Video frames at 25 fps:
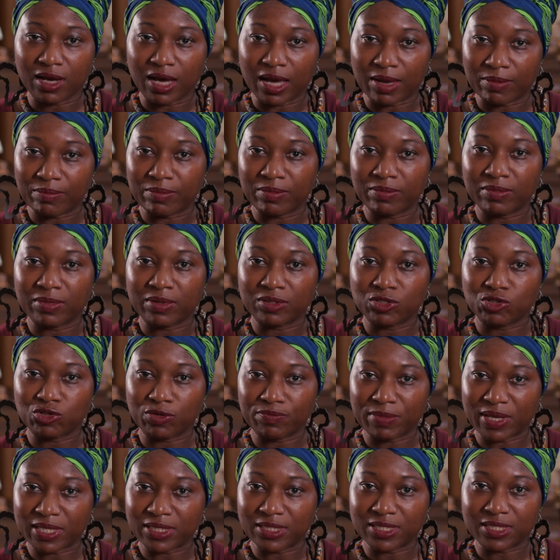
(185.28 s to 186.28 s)
I'm
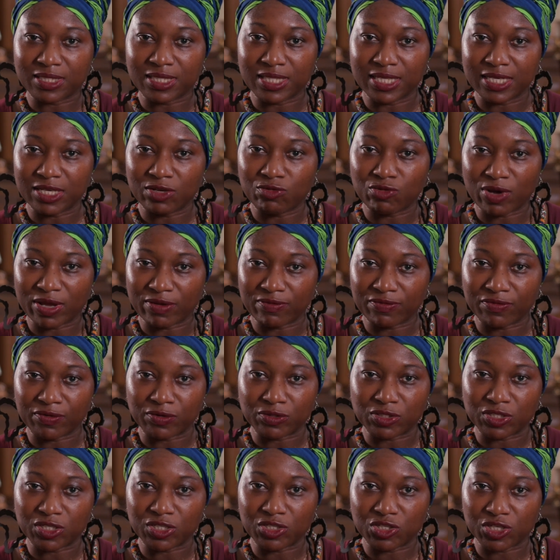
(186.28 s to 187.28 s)
tremendously
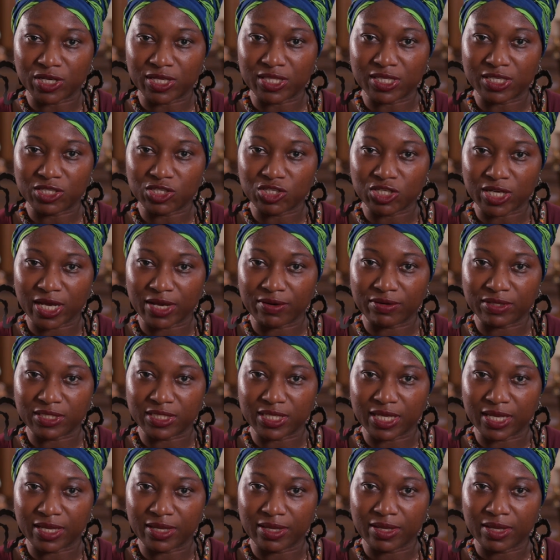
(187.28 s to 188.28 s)
grateful to the Journalist
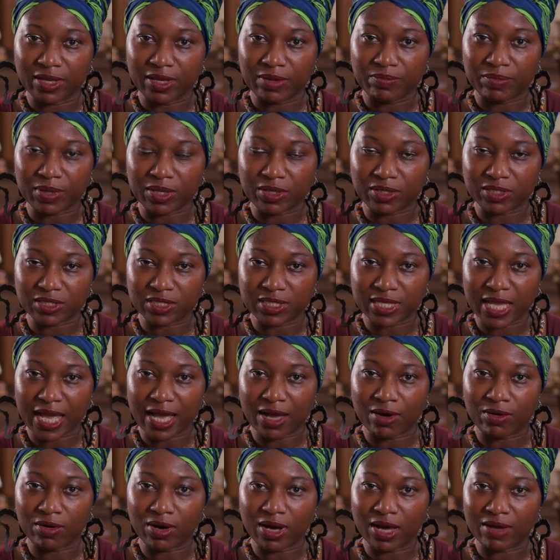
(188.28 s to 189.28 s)
Charity because
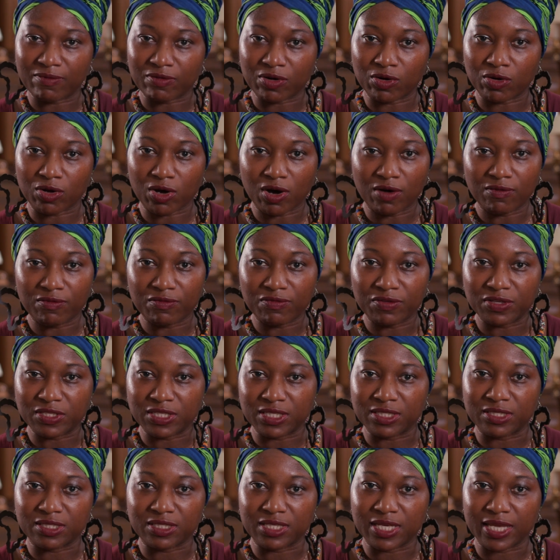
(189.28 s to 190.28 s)
now I've got
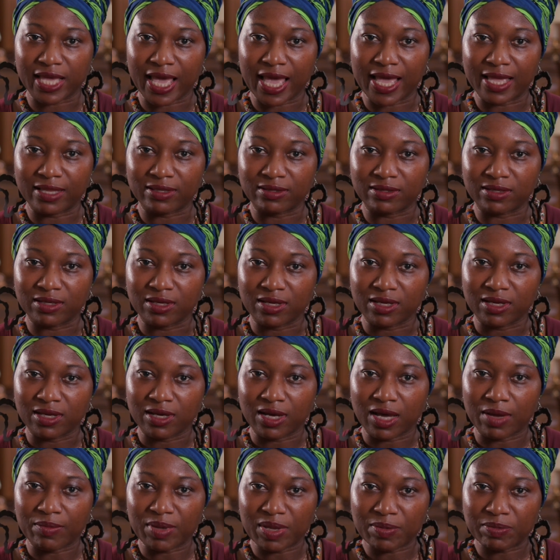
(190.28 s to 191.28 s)
confidence again.
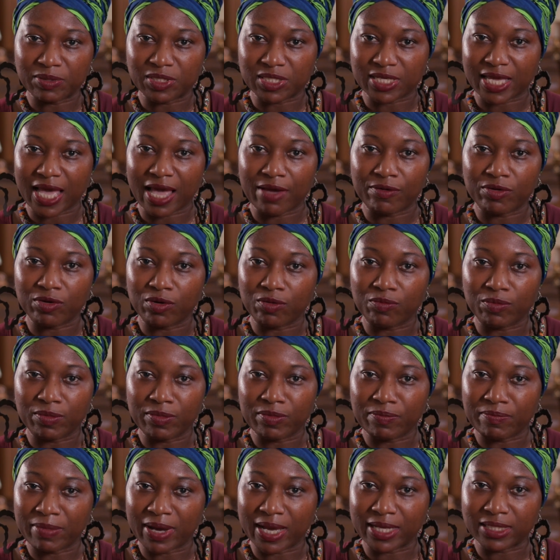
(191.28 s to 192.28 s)
I'm able to carry on
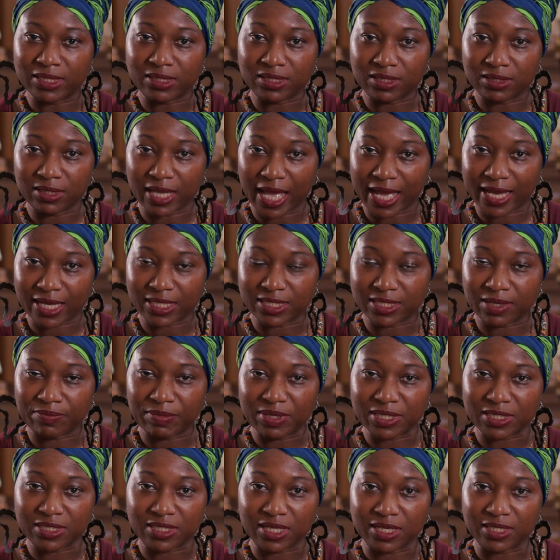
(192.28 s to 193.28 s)
with my
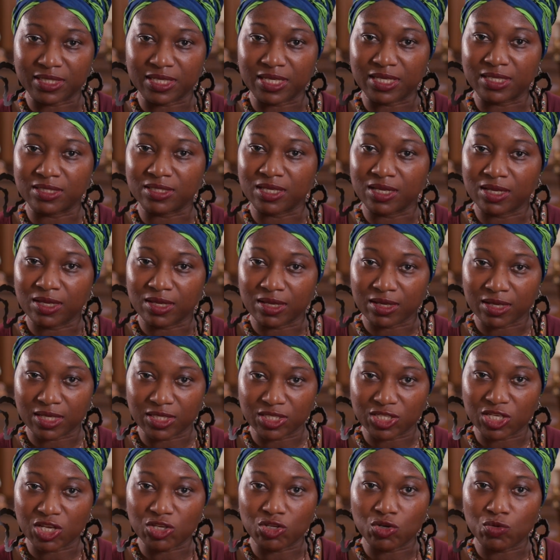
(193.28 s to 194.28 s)
academic studies,
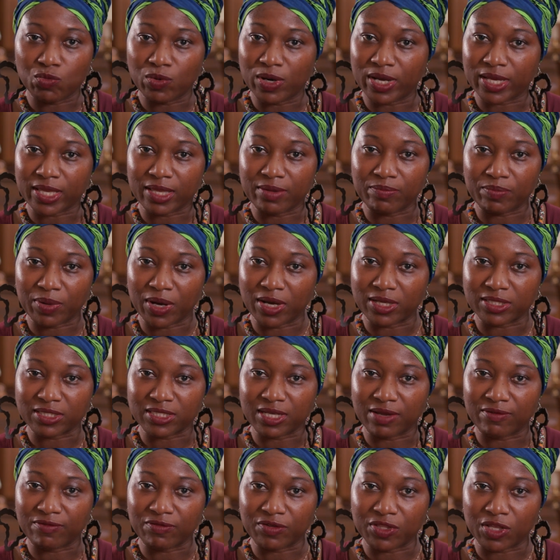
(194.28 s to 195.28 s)
continue working
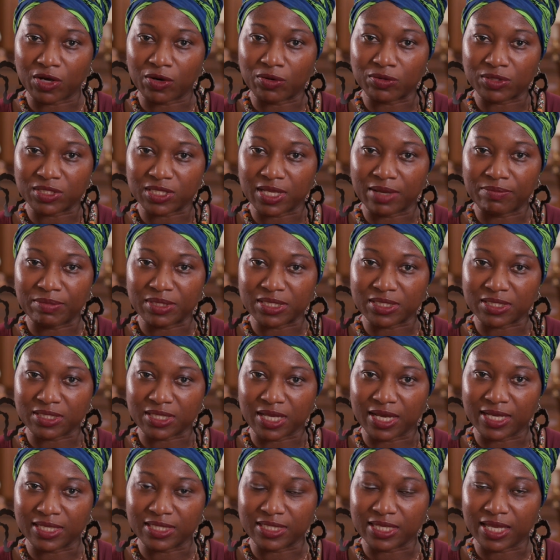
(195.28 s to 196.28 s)
part-time for the Alzheimer's
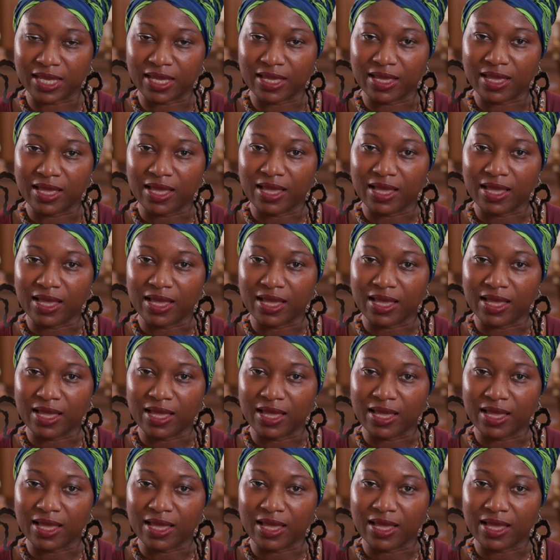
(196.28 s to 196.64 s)
Society.